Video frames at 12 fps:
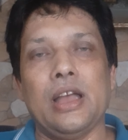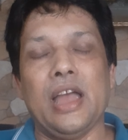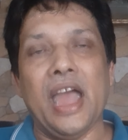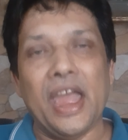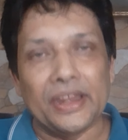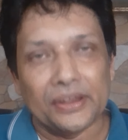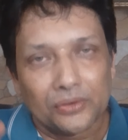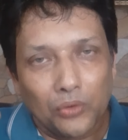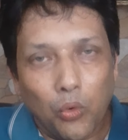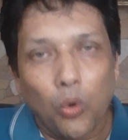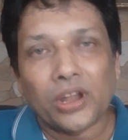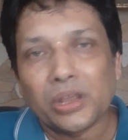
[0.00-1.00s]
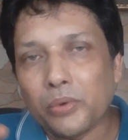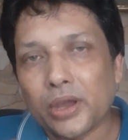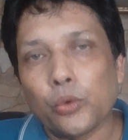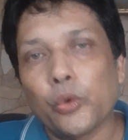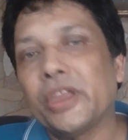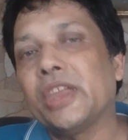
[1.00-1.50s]
and
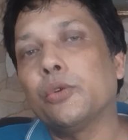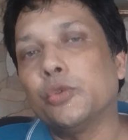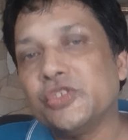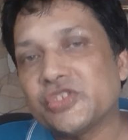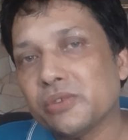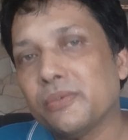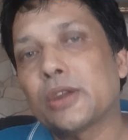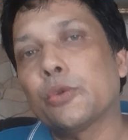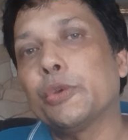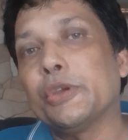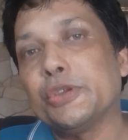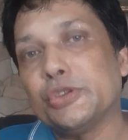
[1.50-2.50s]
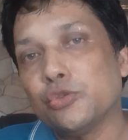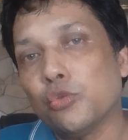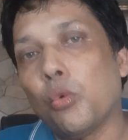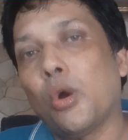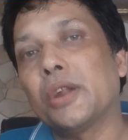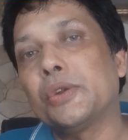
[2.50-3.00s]
whichever way you
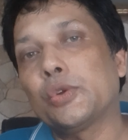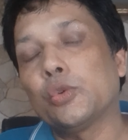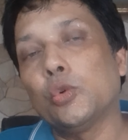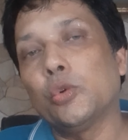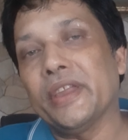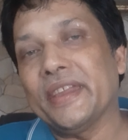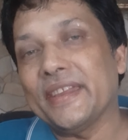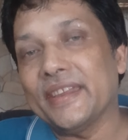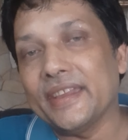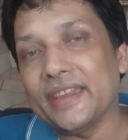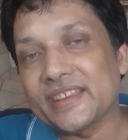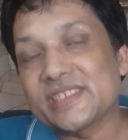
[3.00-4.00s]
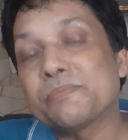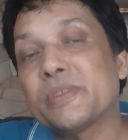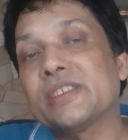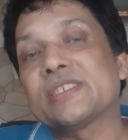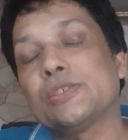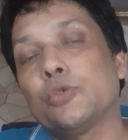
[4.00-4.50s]
want to
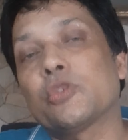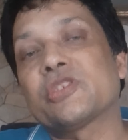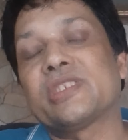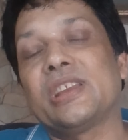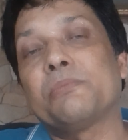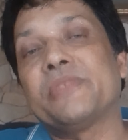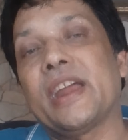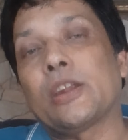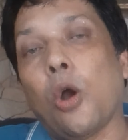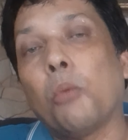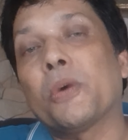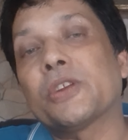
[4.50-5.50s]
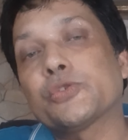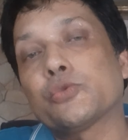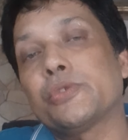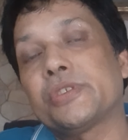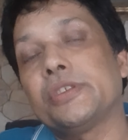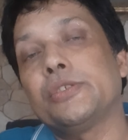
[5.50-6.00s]
express yourself, that
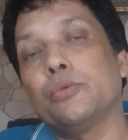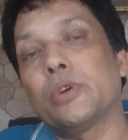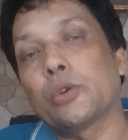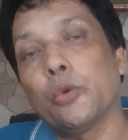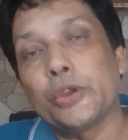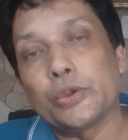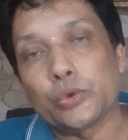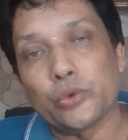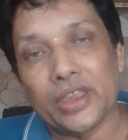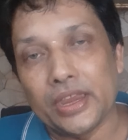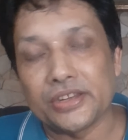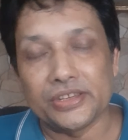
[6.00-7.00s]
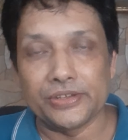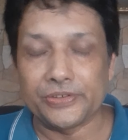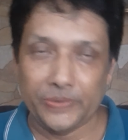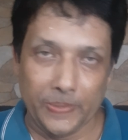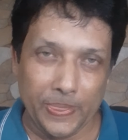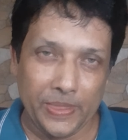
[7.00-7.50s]
opportunity, you are going to get it.